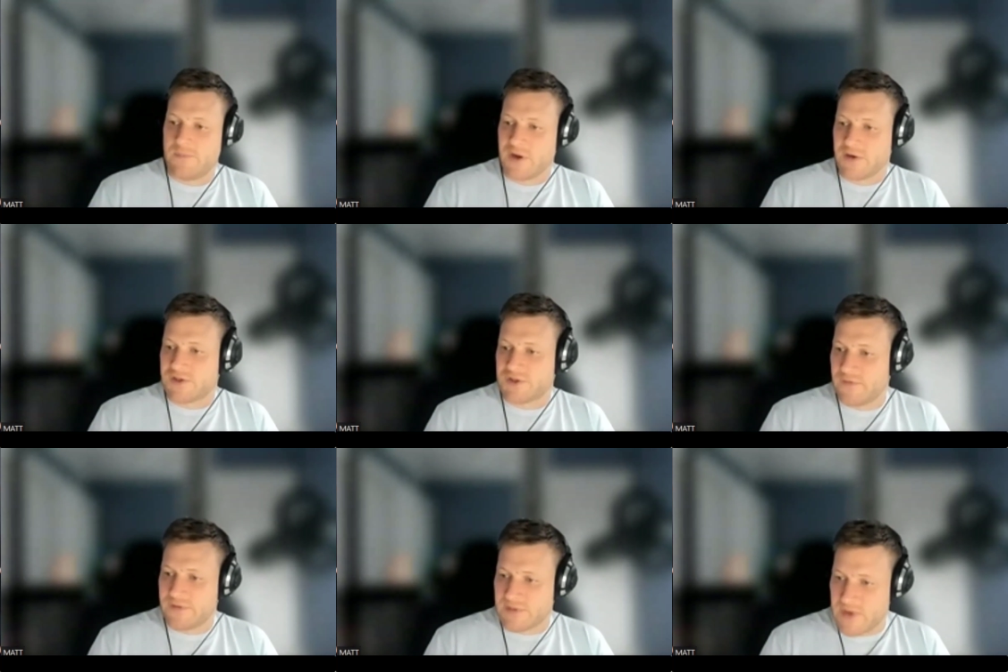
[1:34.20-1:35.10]

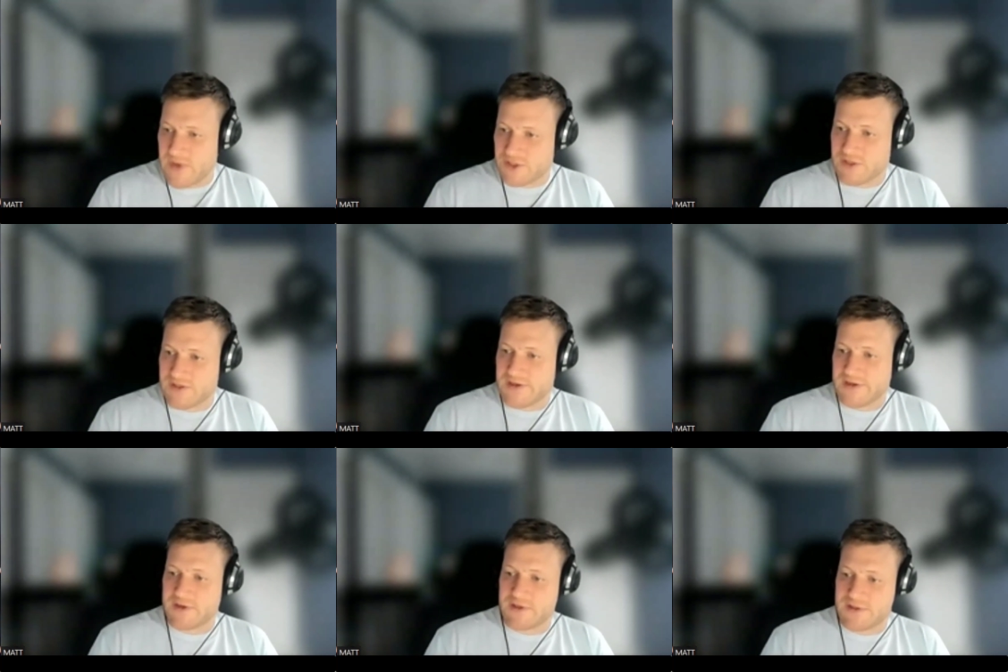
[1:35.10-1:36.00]
service mesh, et
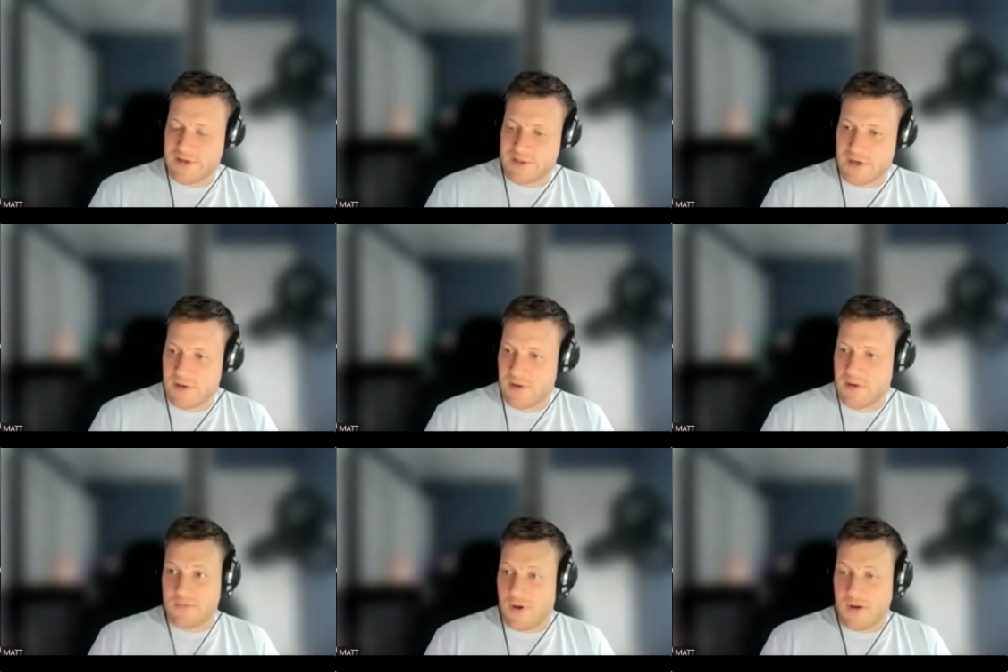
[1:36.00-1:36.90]
cetera, et cetera.
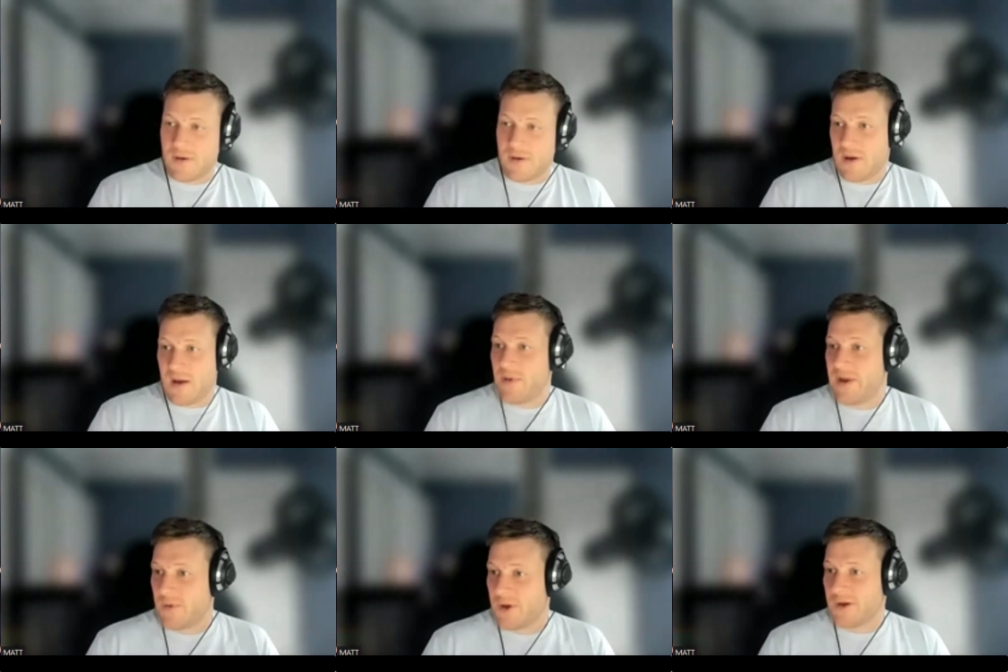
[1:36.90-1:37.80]
I mean,
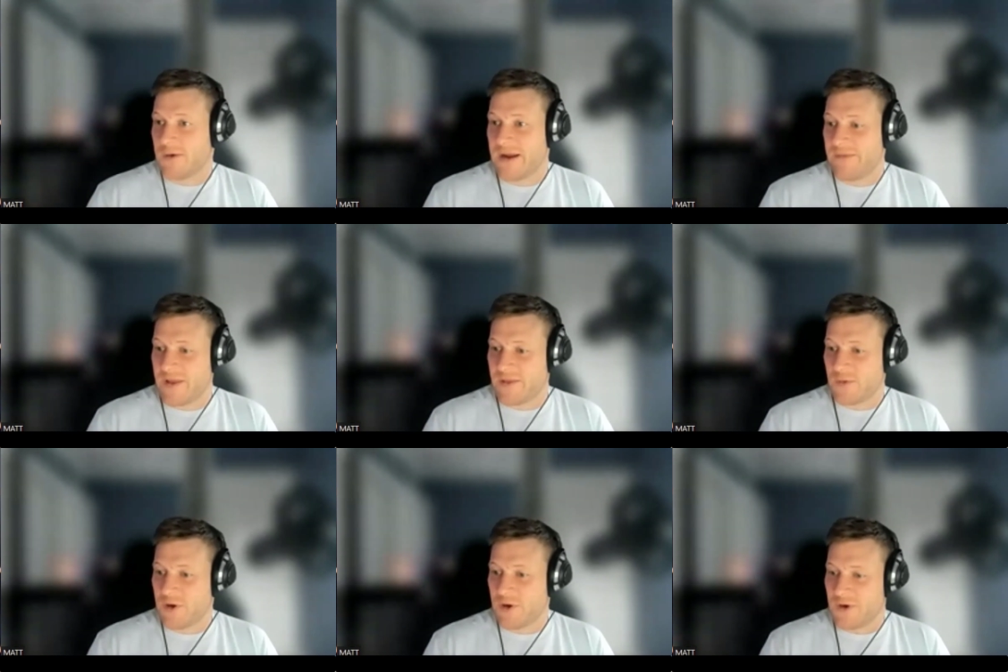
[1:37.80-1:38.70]
I'm not going to reinvent the
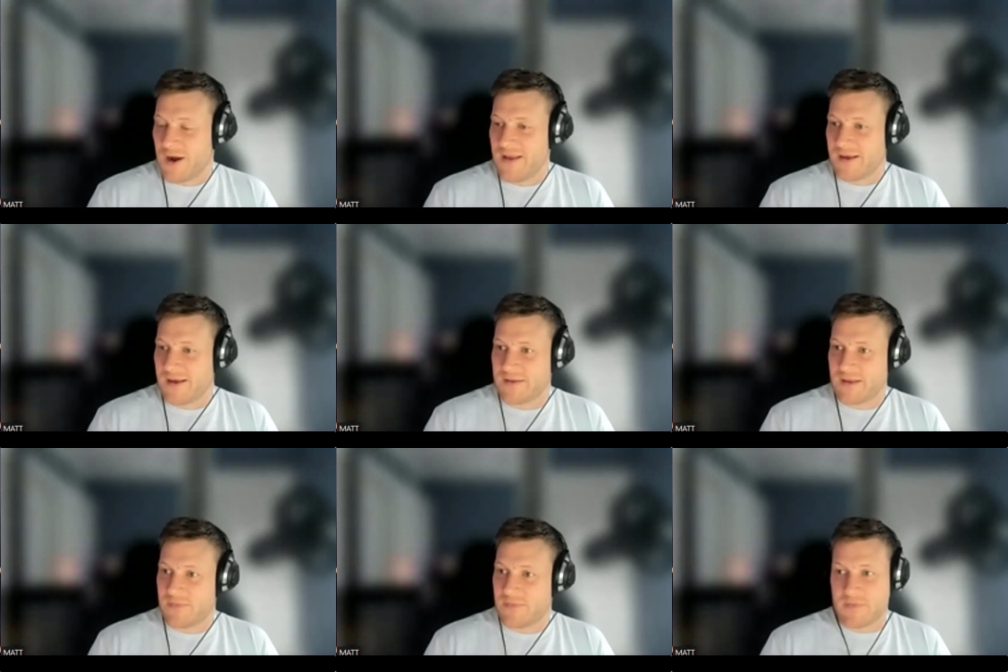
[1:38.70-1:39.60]
wheel, right? Like
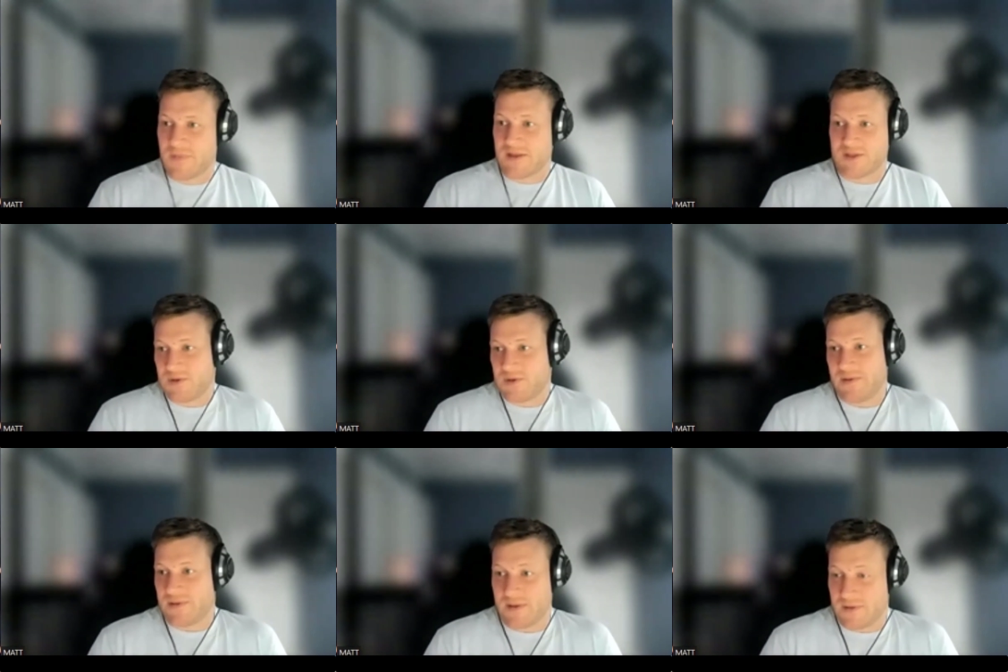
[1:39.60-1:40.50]
that, it's
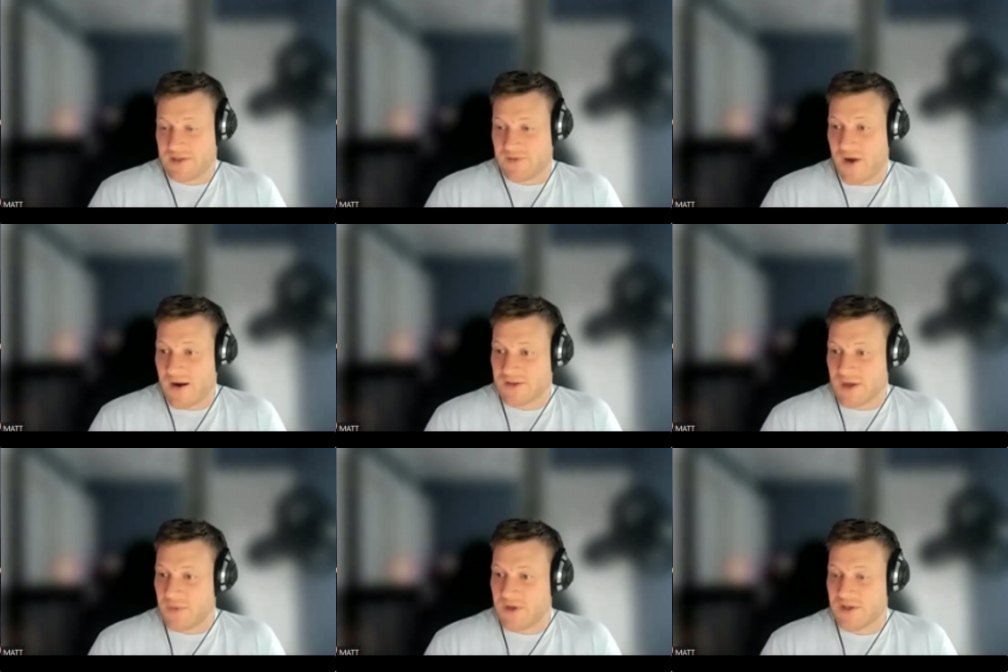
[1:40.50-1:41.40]
as far as
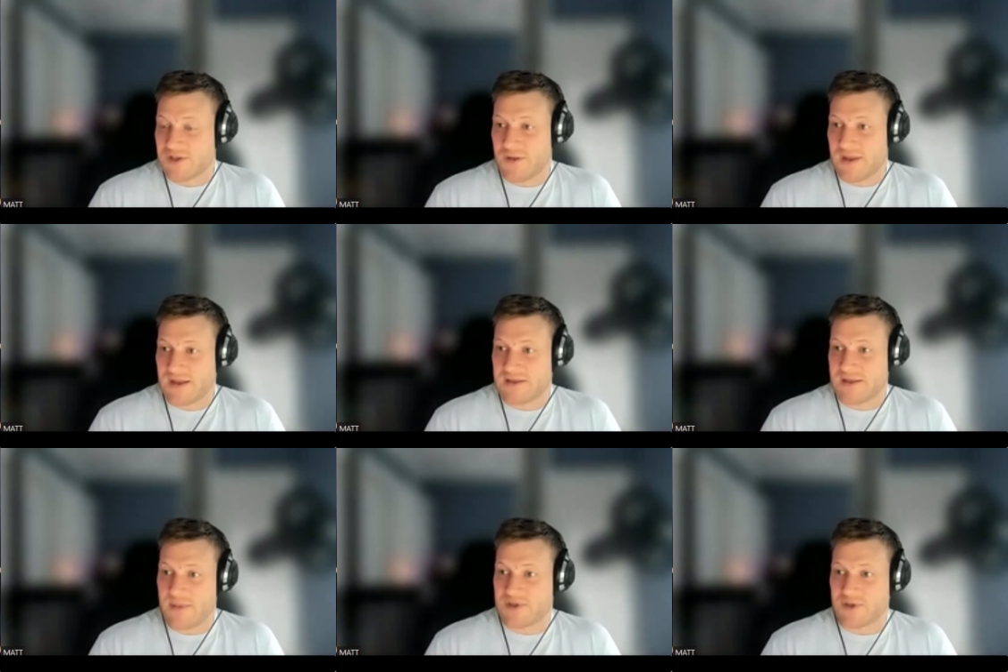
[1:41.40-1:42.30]
I'm concerned, that's
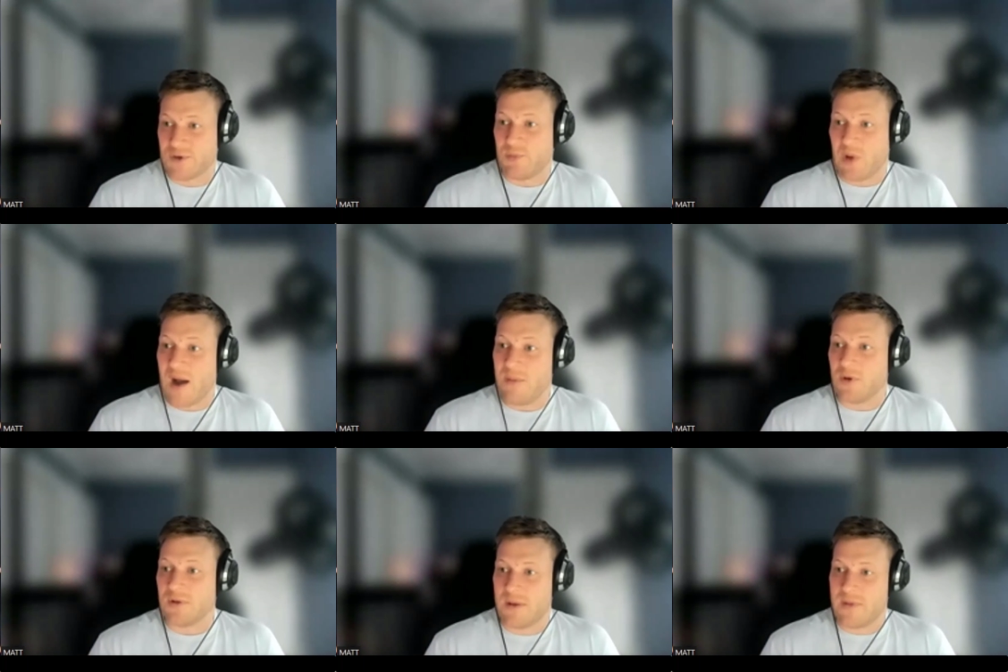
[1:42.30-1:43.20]
the absolute
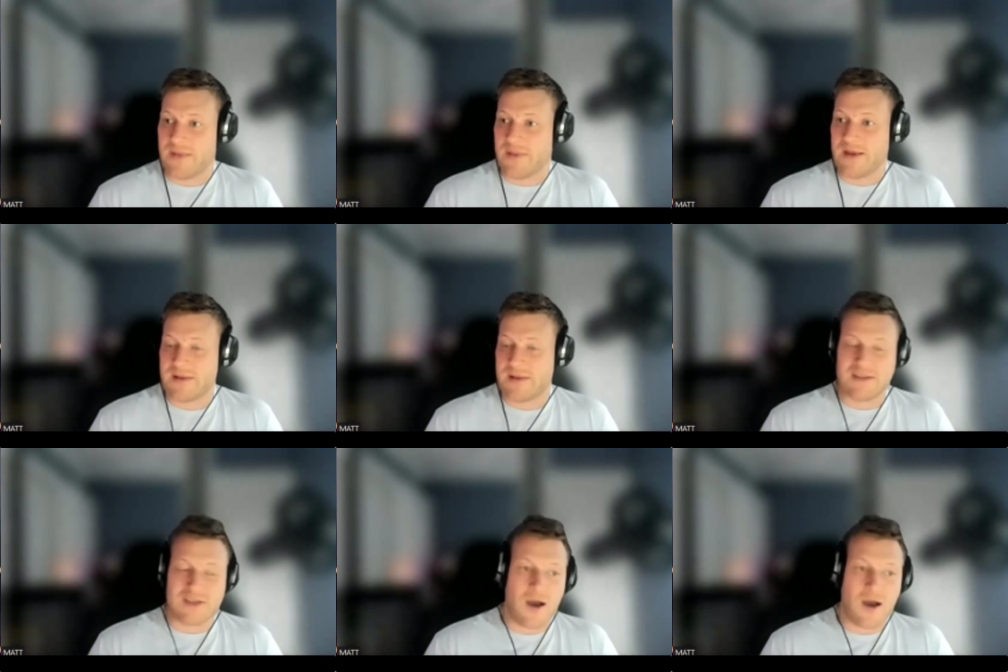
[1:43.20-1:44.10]
Bible. I mean,
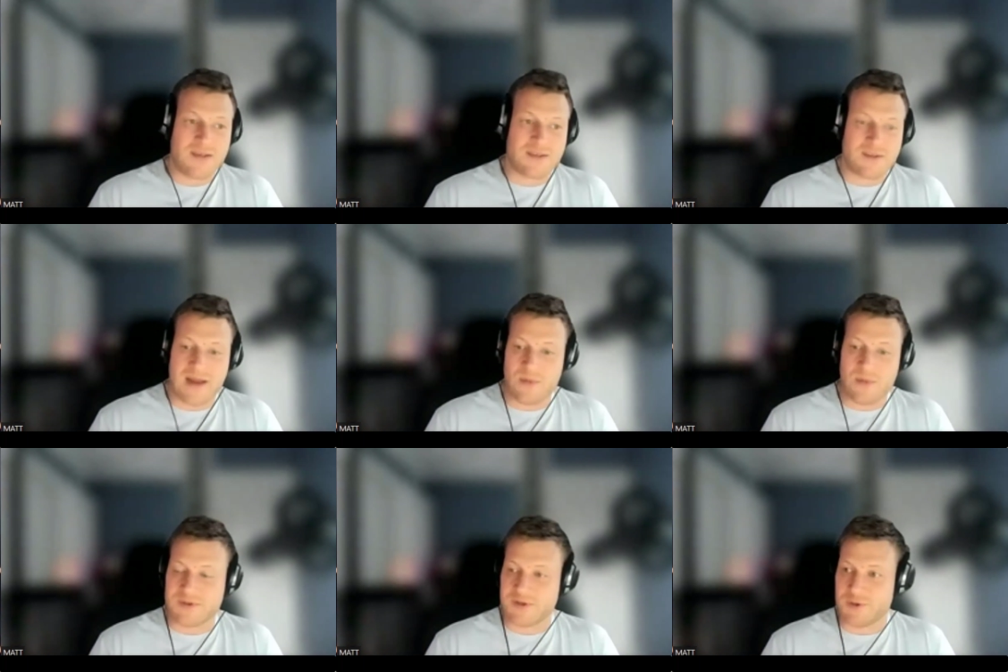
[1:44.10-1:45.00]
these guys are
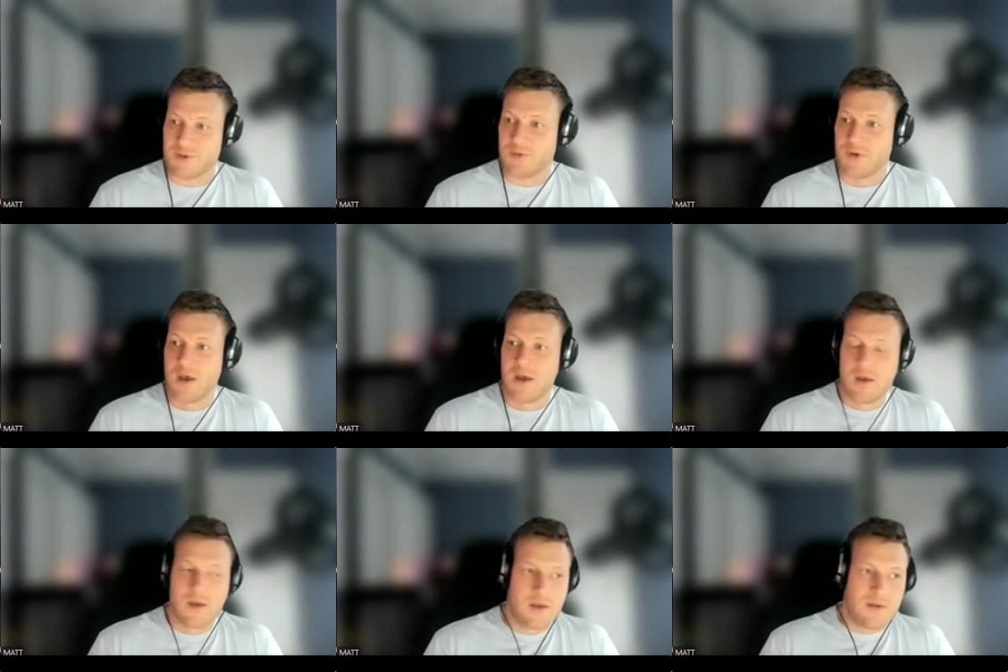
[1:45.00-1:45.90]
able to
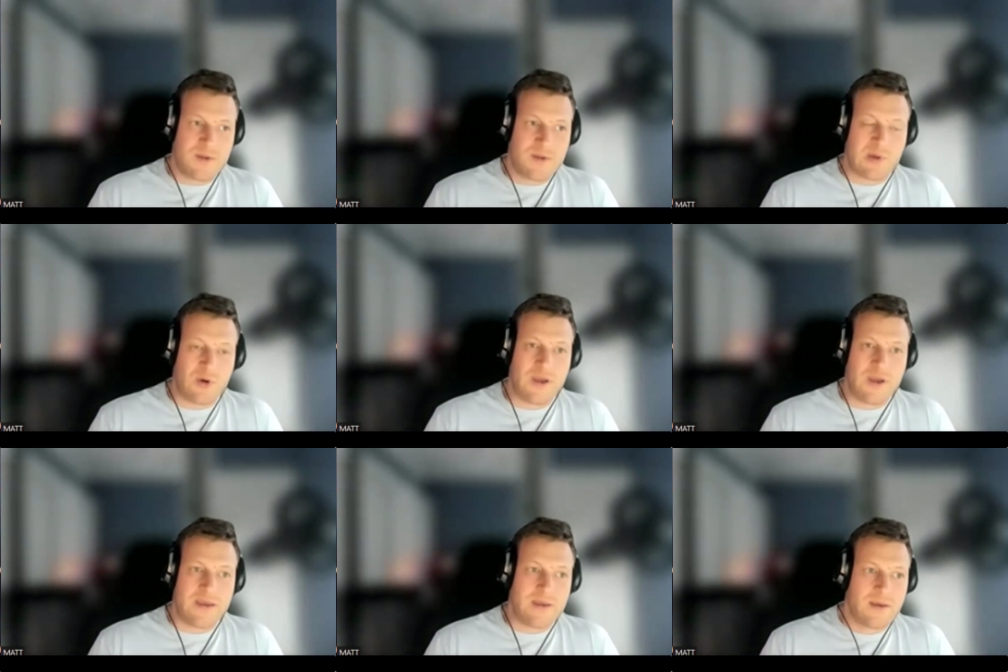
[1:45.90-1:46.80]

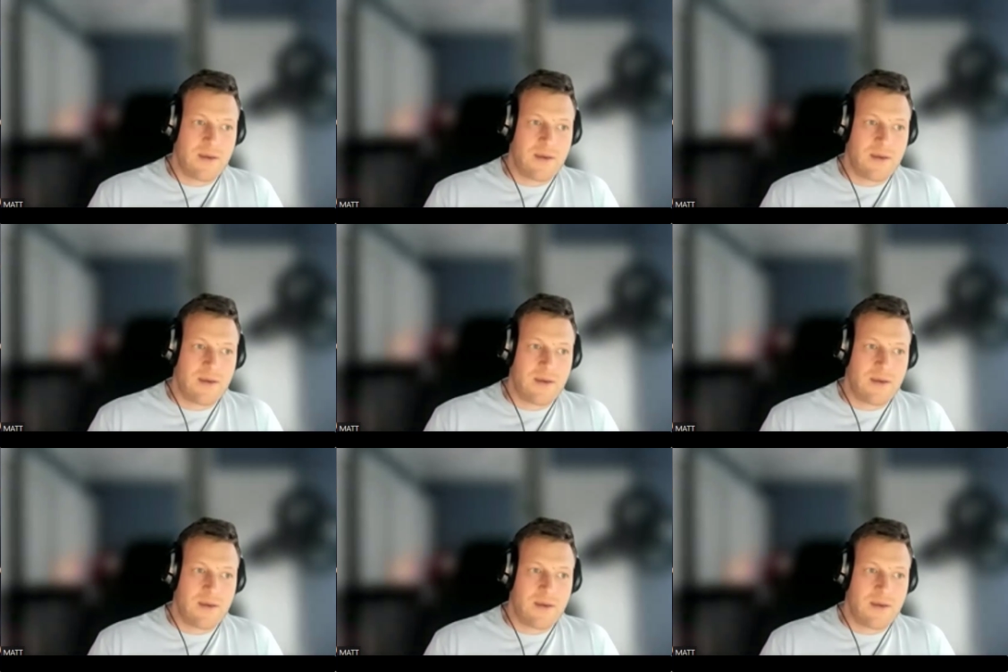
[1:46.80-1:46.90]
deploy